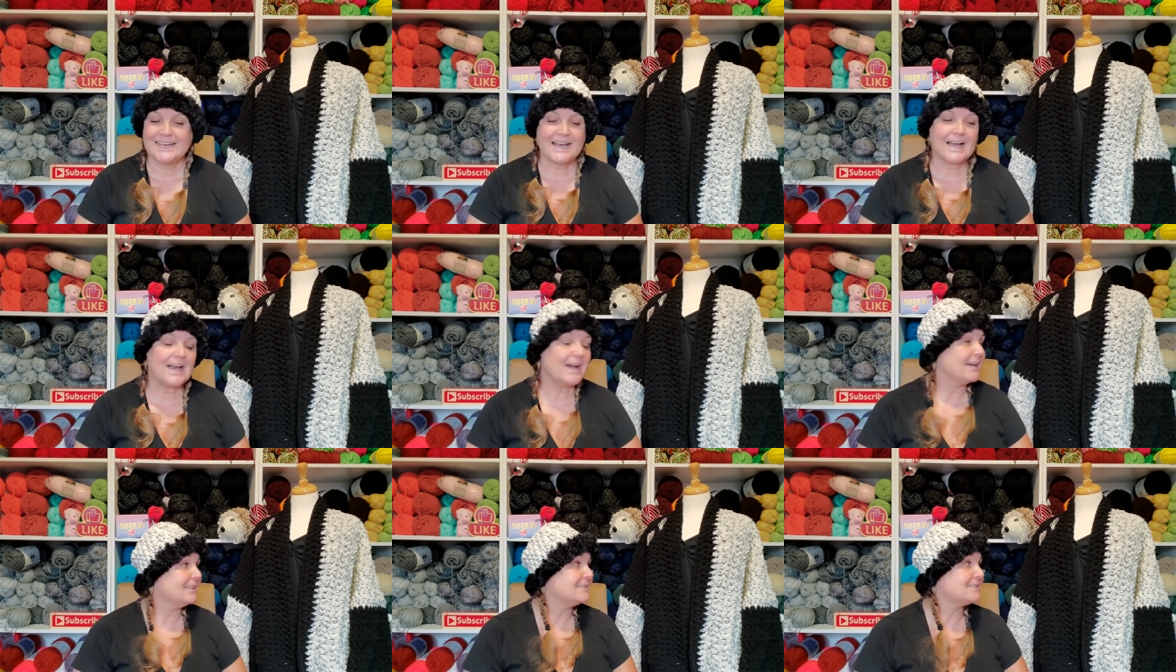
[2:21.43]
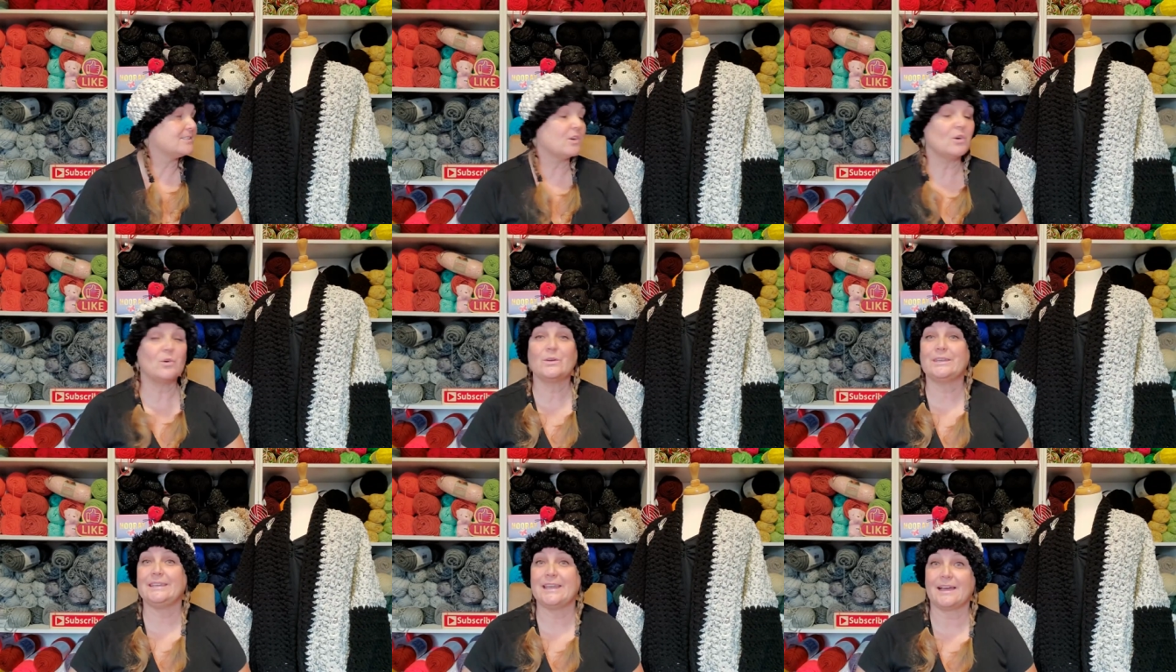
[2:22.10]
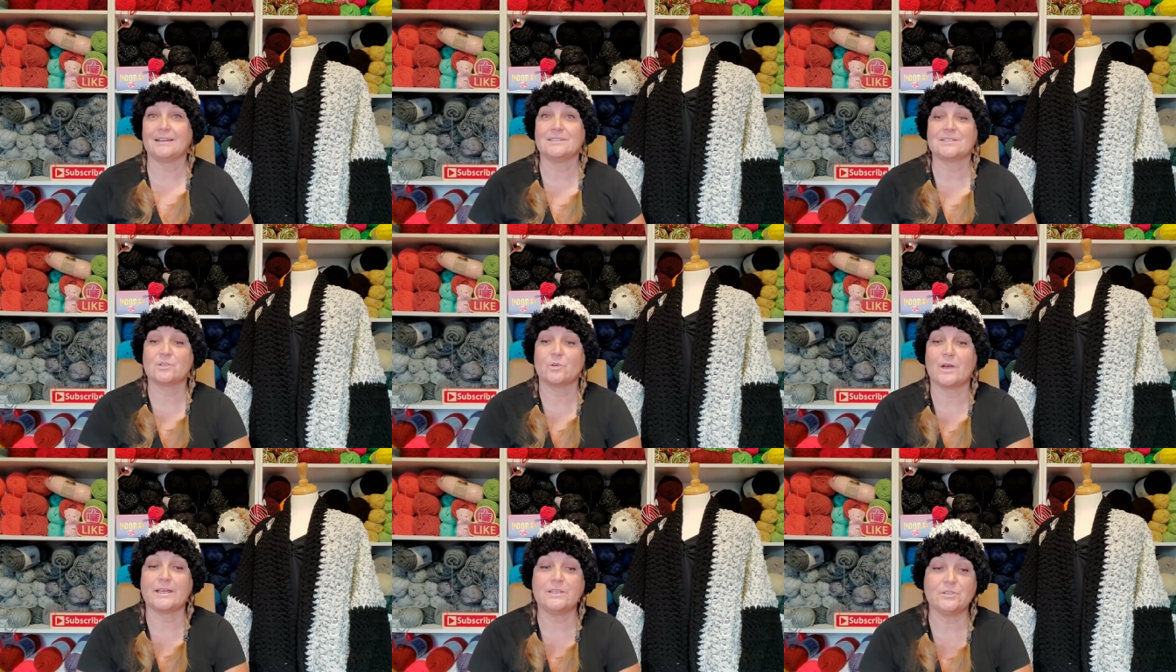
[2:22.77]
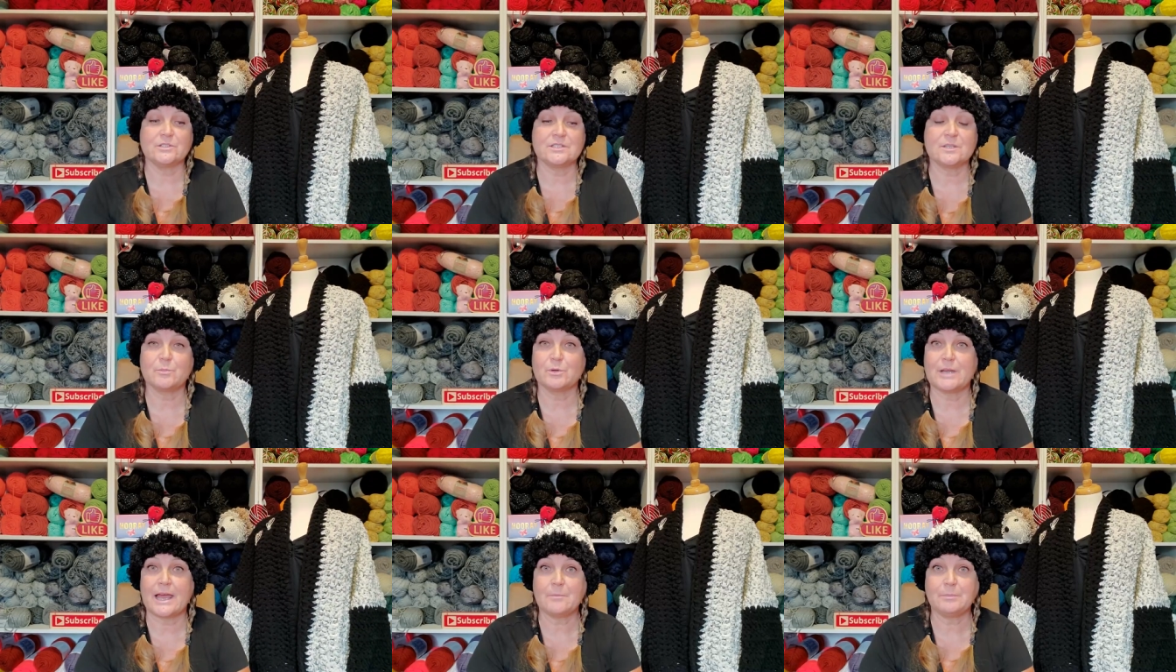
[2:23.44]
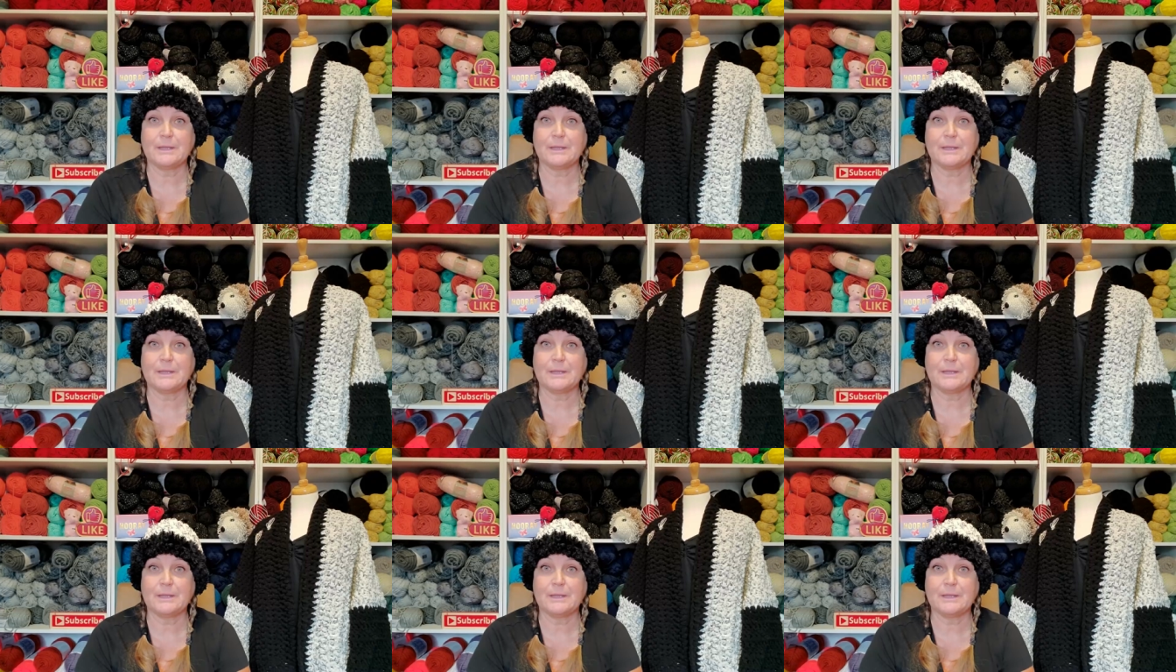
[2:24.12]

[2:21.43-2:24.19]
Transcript: Uh, so yeah, so I used the Bernat